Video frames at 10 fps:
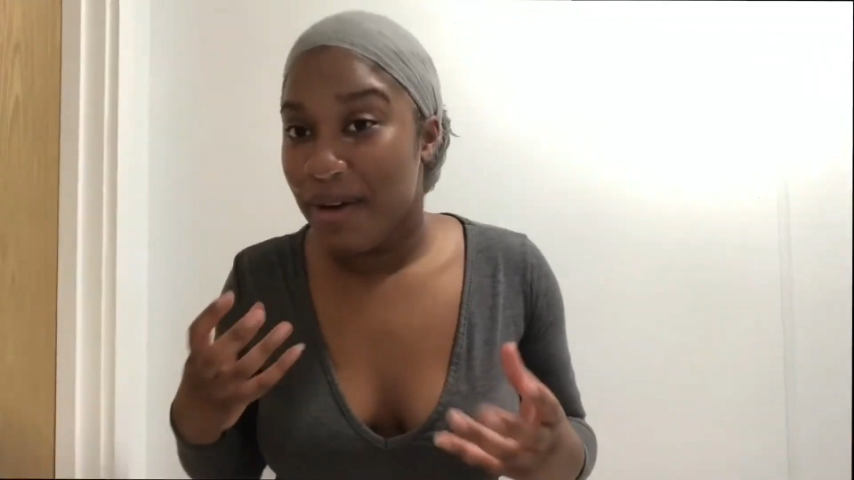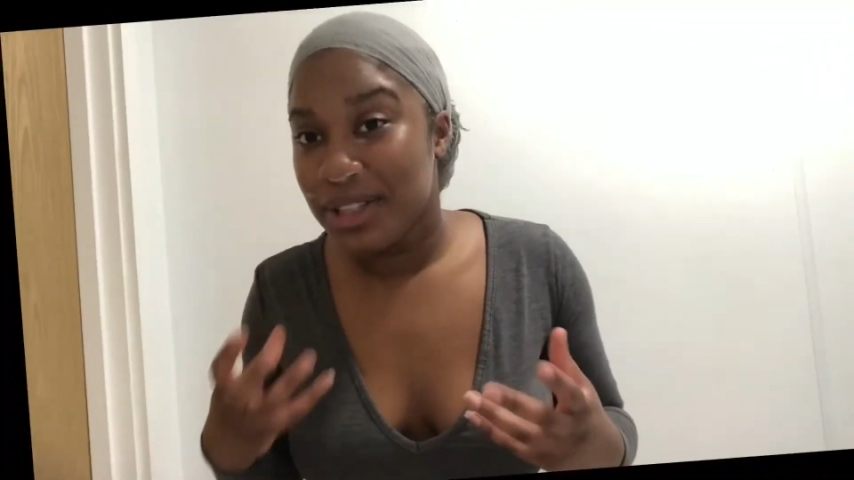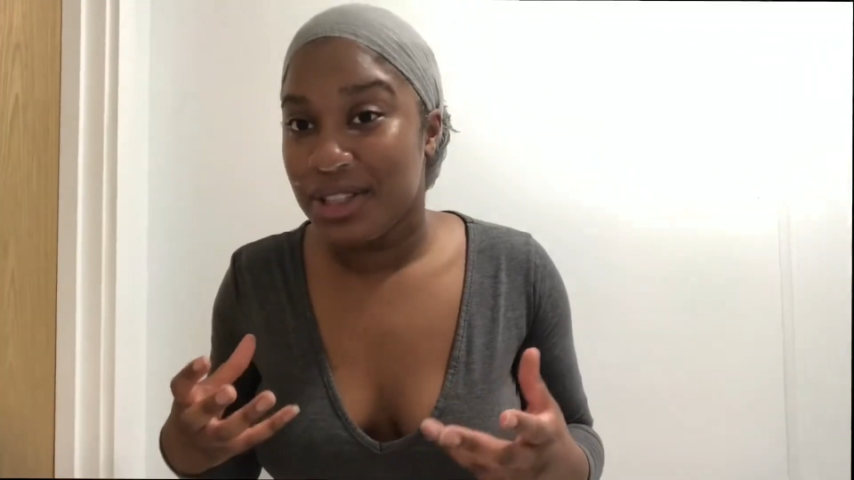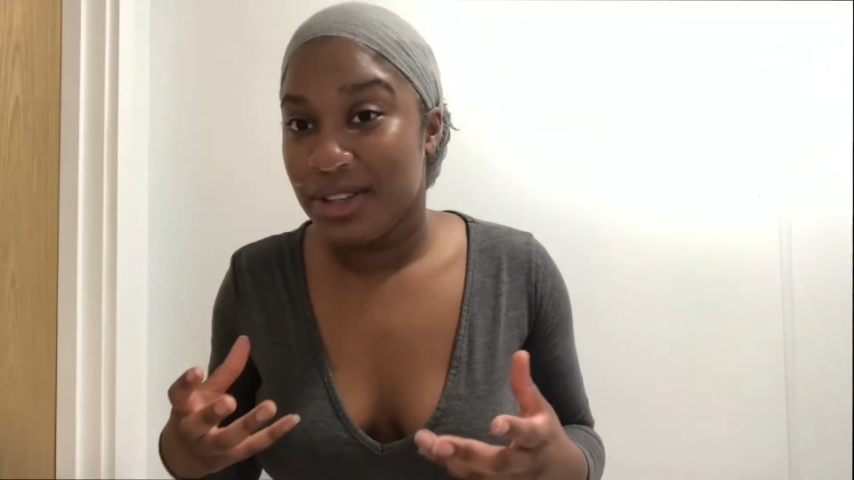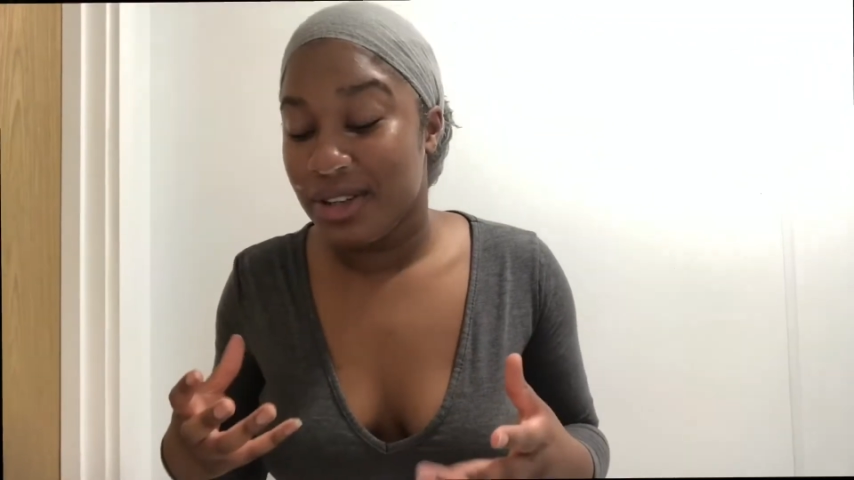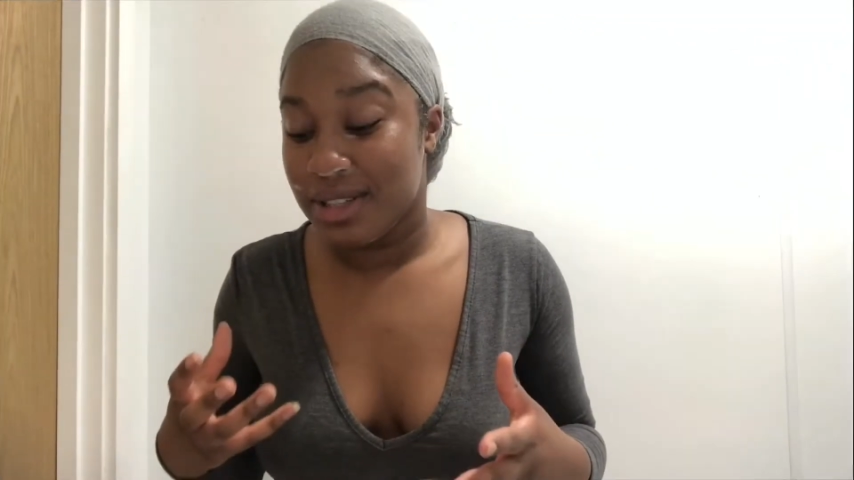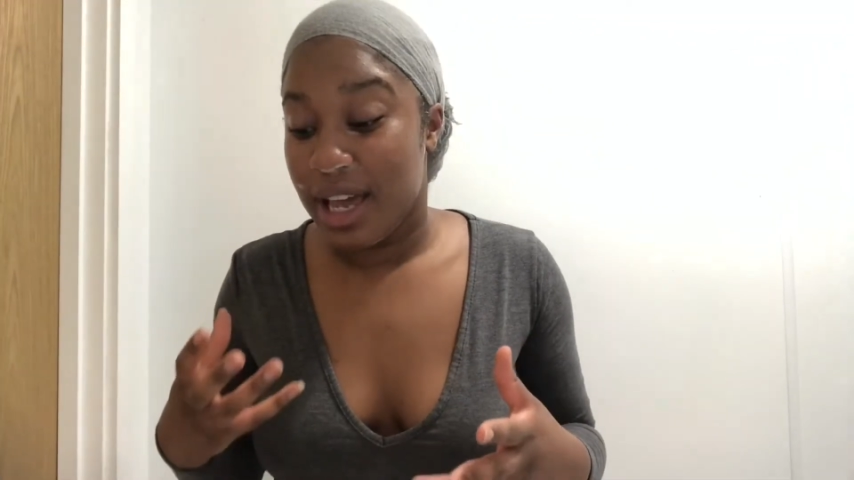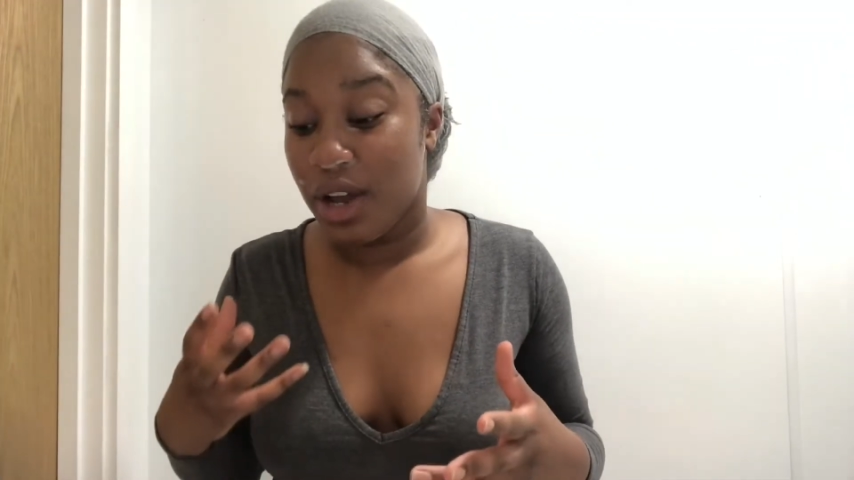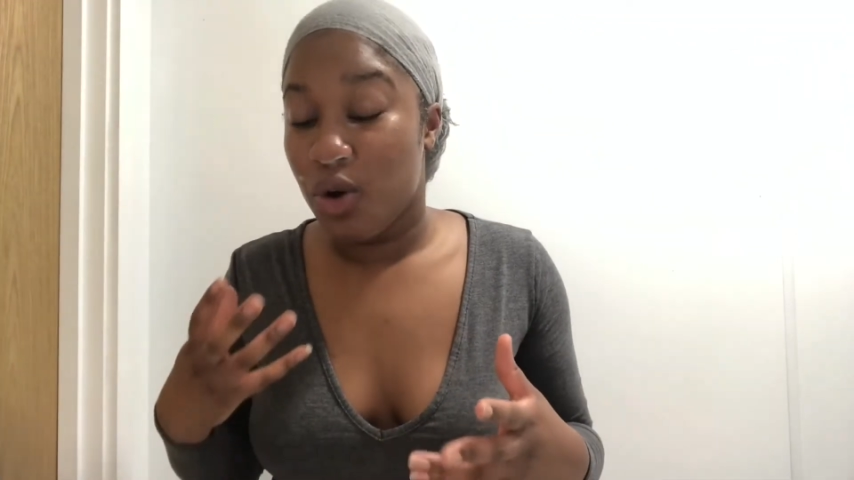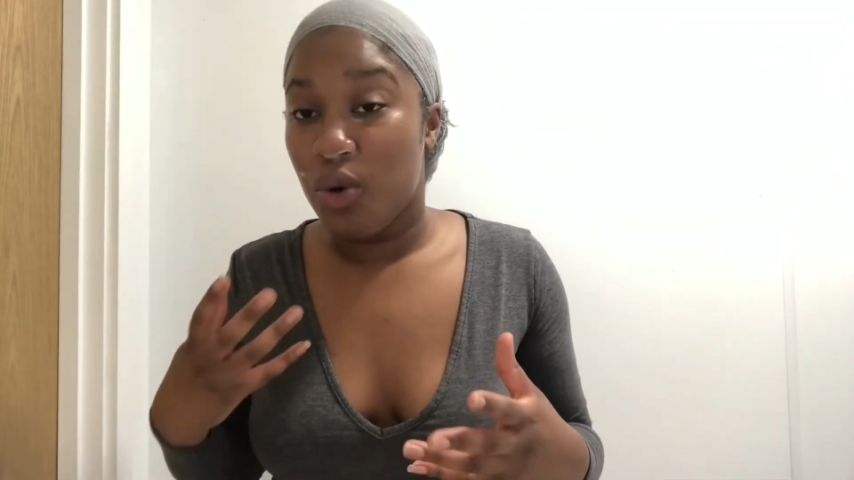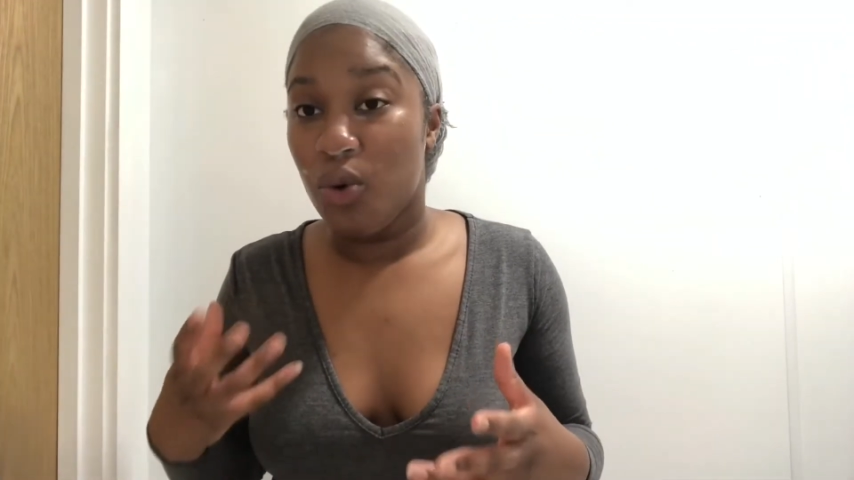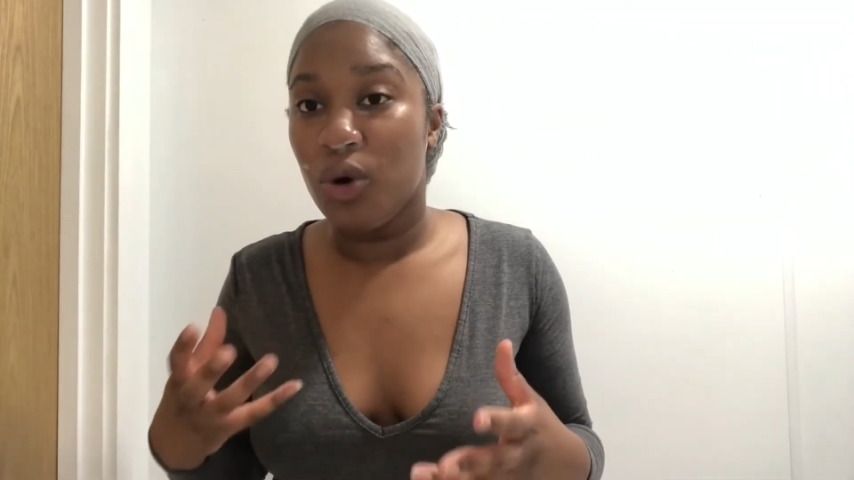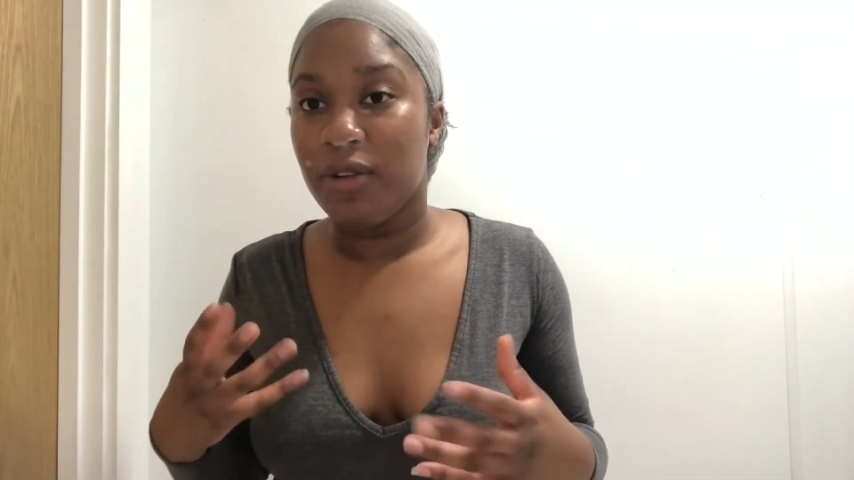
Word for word: to use a cool